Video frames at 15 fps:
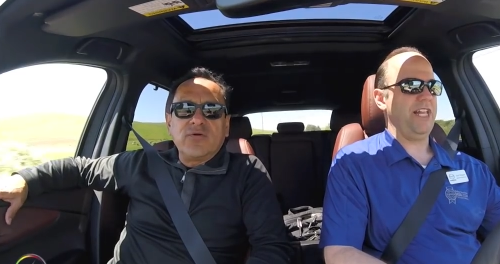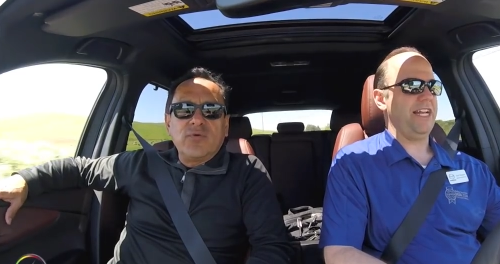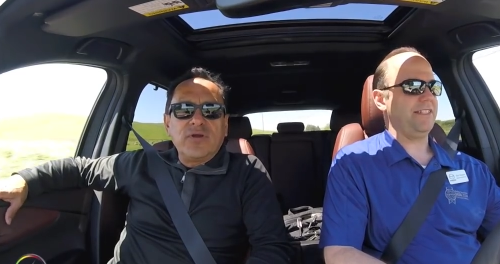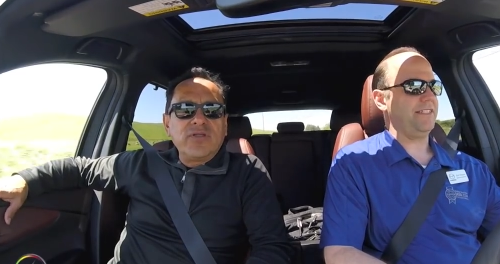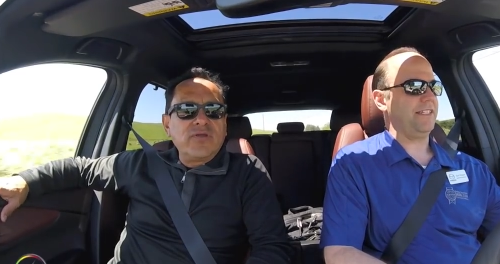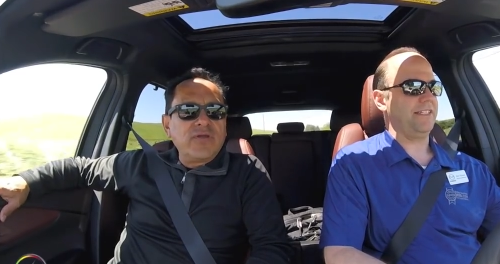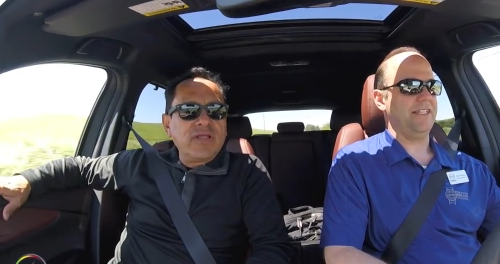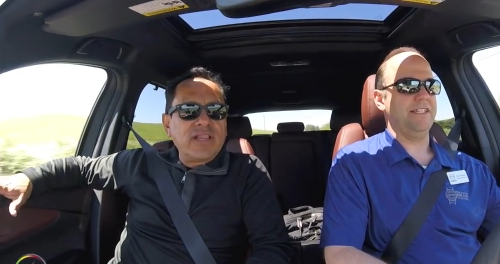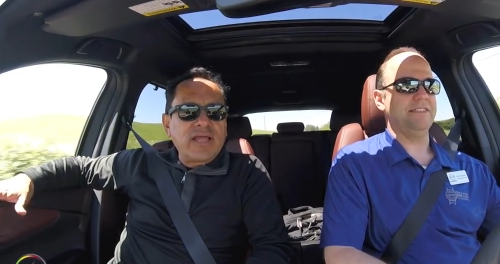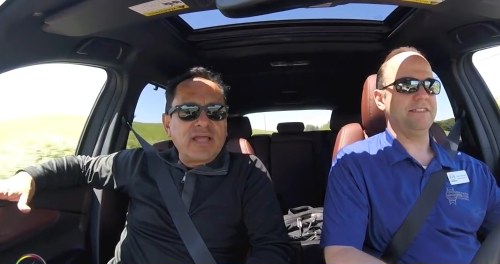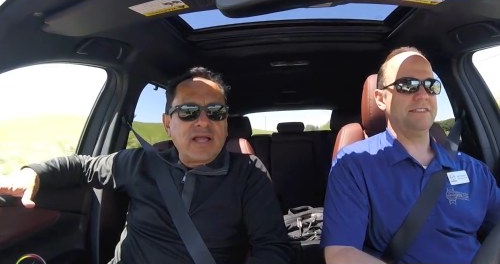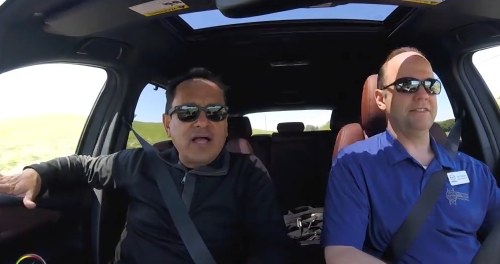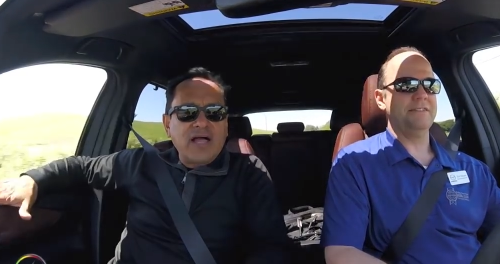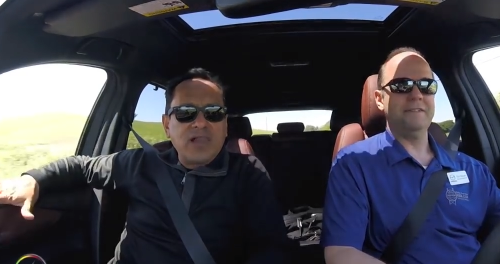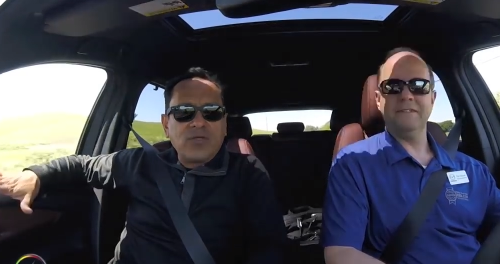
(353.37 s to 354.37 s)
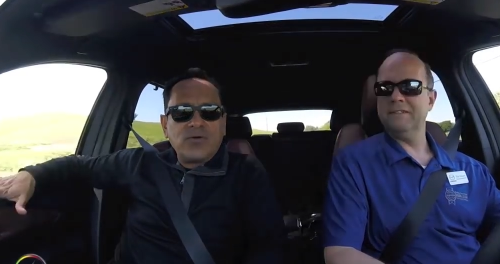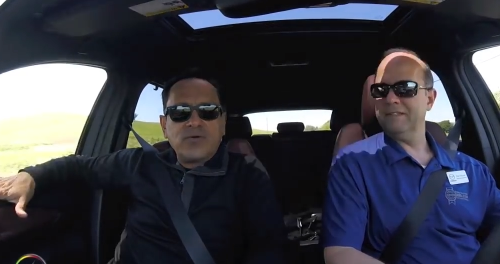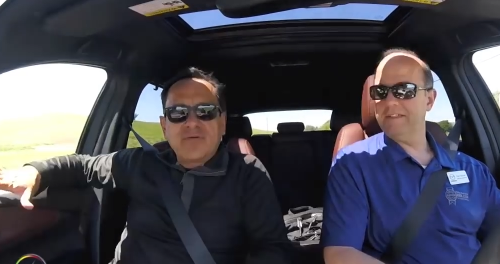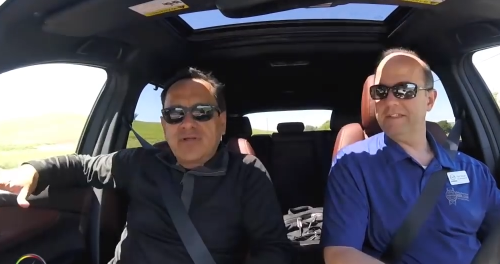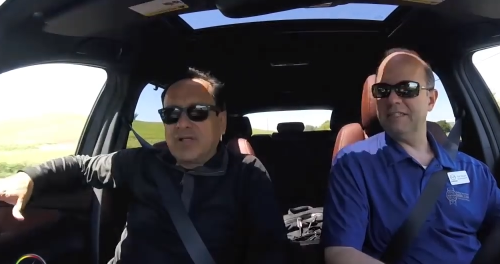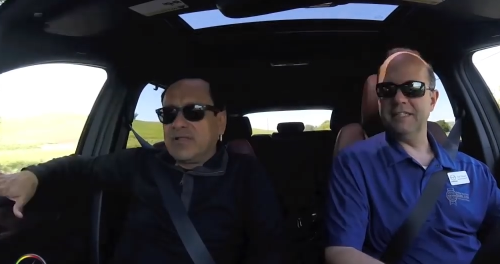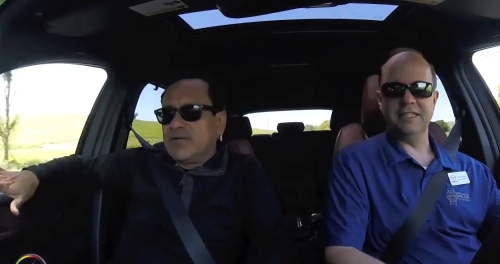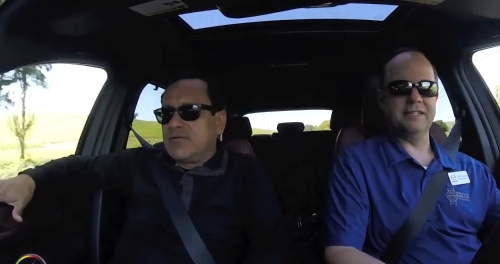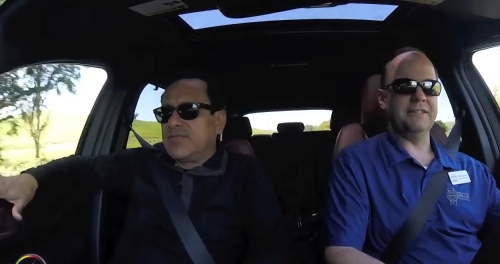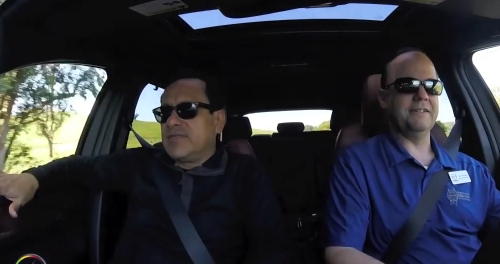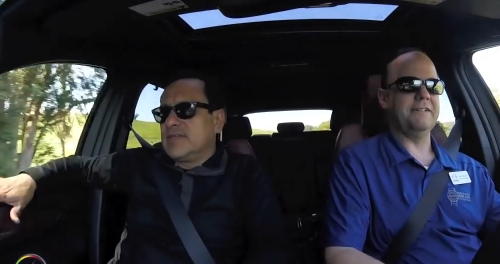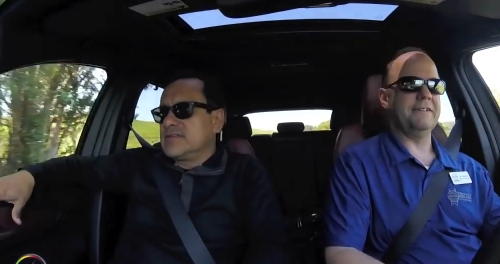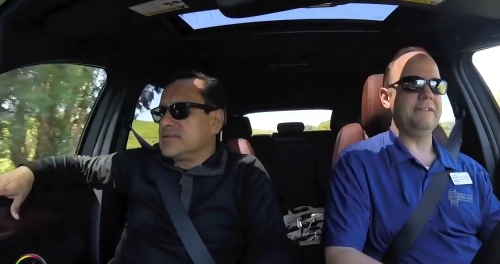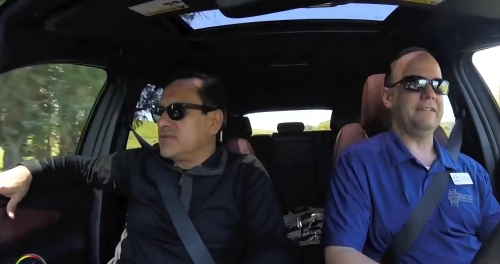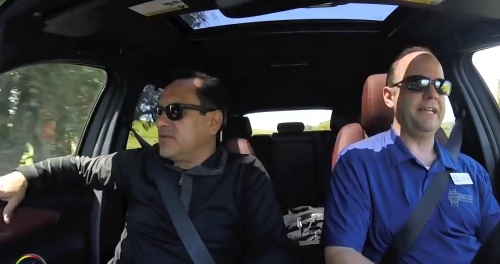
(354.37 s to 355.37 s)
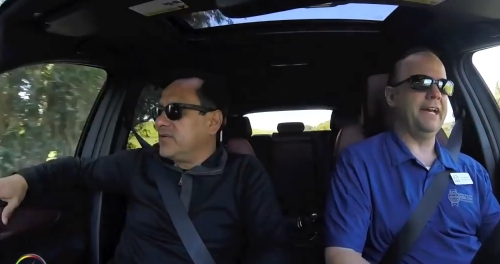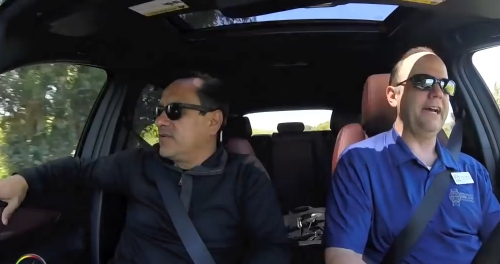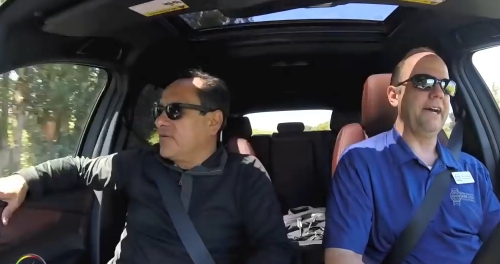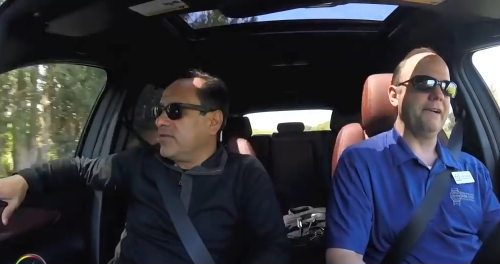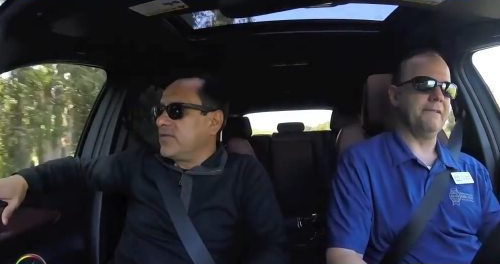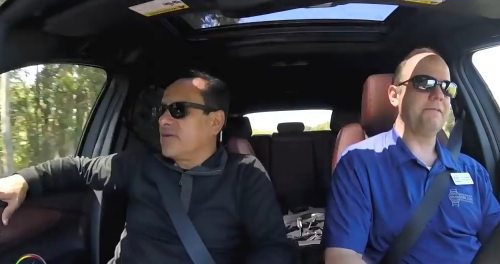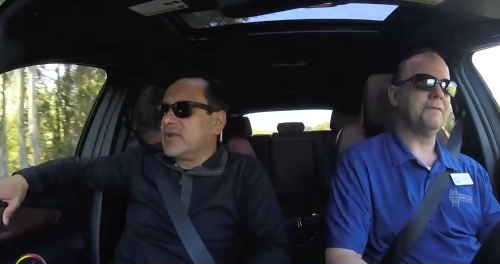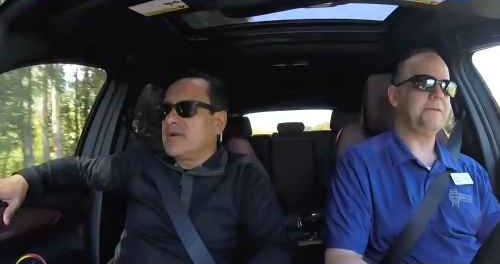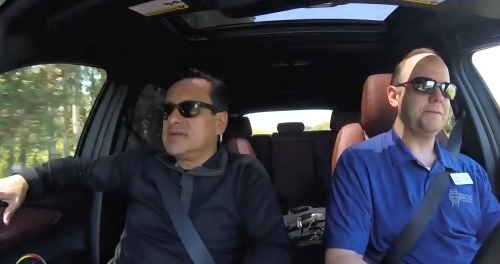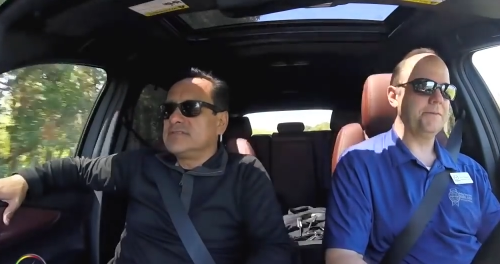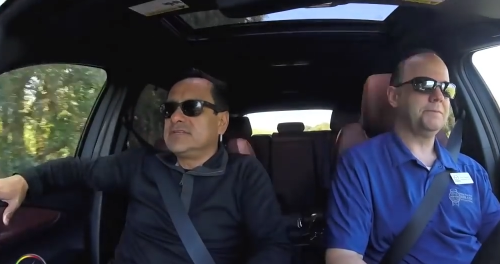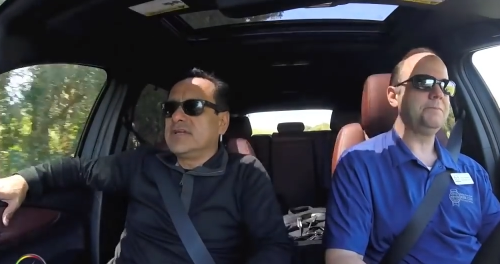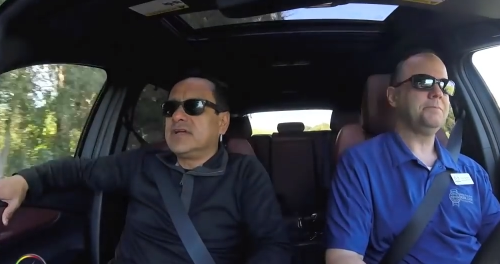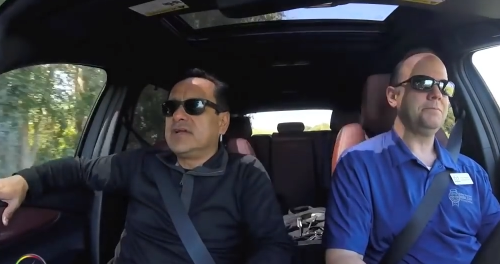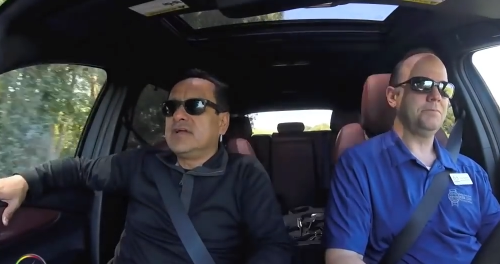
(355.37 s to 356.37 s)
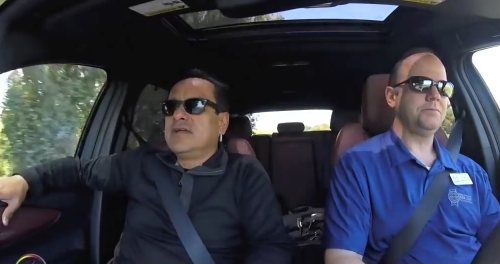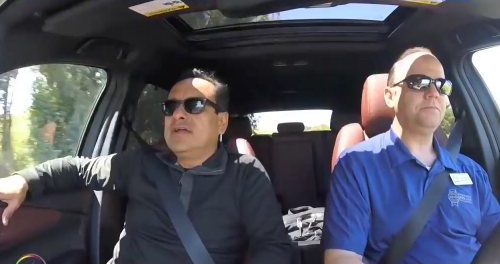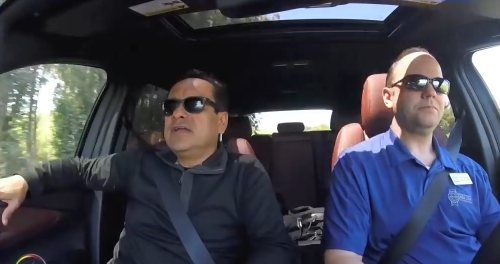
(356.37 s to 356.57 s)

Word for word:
Speaker 1: plastic Where you hear like hollow, hollow things in, yeah. other cars. Yeah.